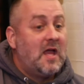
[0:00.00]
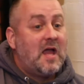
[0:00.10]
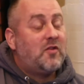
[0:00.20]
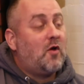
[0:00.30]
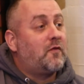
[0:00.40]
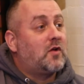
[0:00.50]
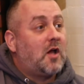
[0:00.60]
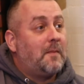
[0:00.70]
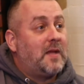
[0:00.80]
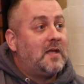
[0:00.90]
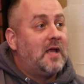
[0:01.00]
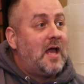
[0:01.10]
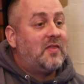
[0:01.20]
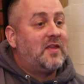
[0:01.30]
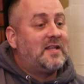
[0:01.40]
Right. The offer could come in
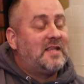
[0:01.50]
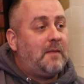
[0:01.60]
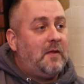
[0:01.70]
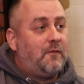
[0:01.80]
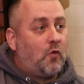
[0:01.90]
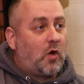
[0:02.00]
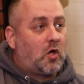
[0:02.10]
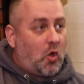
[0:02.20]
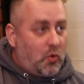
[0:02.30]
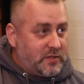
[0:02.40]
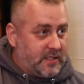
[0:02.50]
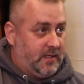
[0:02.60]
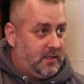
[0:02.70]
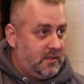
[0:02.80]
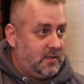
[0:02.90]
the day before
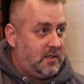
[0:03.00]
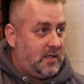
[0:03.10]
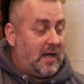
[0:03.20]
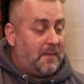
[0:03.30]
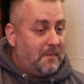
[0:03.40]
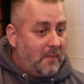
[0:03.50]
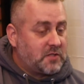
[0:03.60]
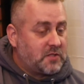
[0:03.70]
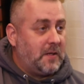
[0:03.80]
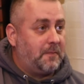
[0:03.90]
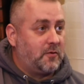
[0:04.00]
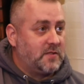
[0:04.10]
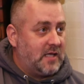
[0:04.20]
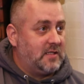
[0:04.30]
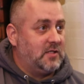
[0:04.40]
closing, yeah. and it must be
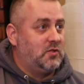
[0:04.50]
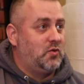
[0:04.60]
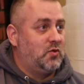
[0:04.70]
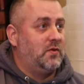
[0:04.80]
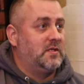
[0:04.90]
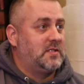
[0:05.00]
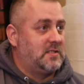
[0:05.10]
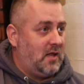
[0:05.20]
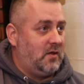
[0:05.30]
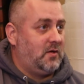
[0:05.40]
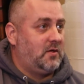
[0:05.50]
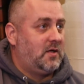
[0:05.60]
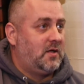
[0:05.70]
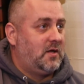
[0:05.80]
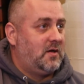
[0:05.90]
presented to the seller. Yeah.